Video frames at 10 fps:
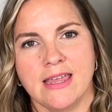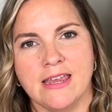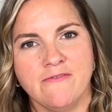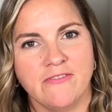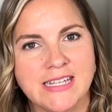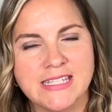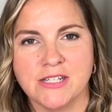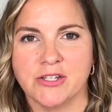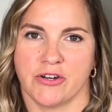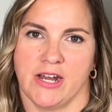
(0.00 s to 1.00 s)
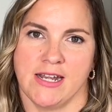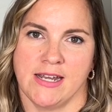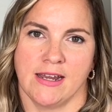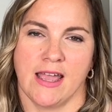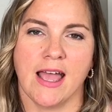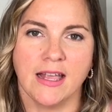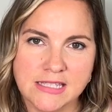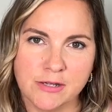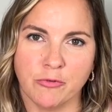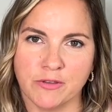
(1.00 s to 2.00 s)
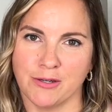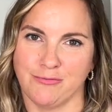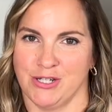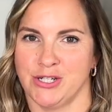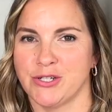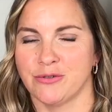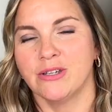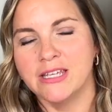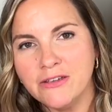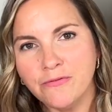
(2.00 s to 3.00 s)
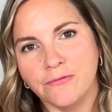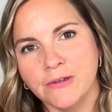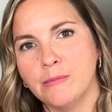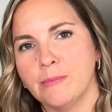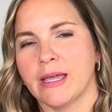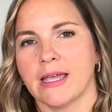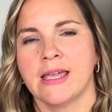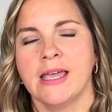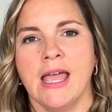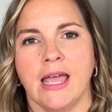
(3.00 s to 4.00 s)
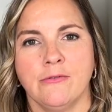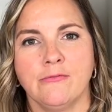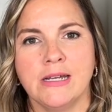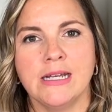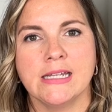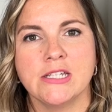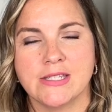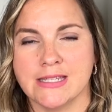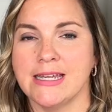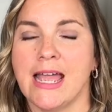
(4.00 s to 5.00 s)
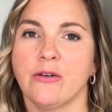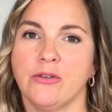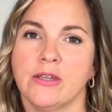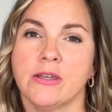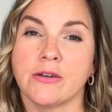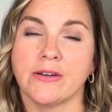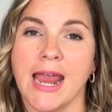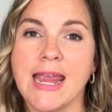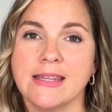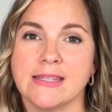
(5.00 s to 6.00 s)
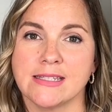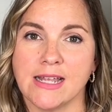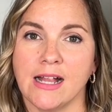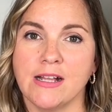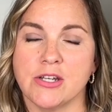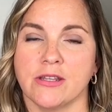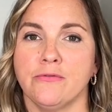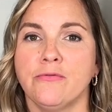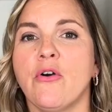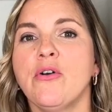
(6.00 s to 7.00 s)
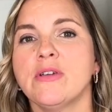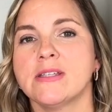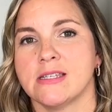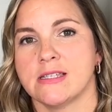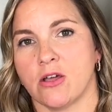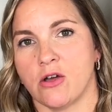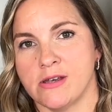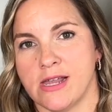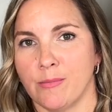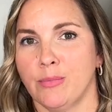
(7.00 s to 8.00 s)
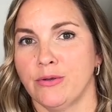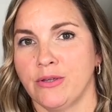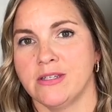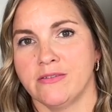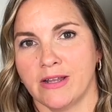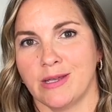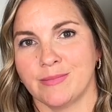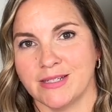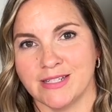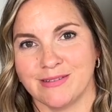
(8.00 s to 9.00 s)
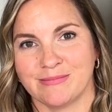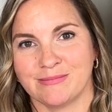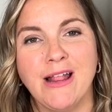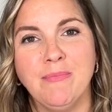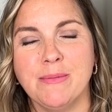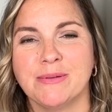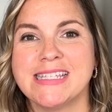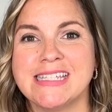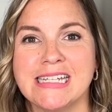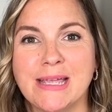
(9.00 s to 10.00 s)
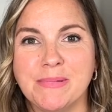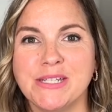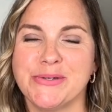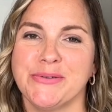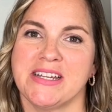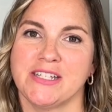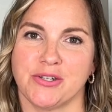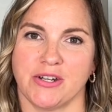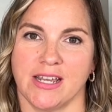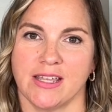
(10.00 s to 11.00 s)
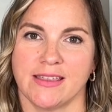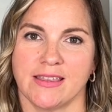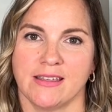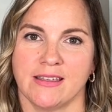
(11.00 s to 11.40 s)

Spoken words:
Invest in training, ask them what they want to do, give feedback, and really see how you can create this culture that focuses on employee development. Help people step into their strength.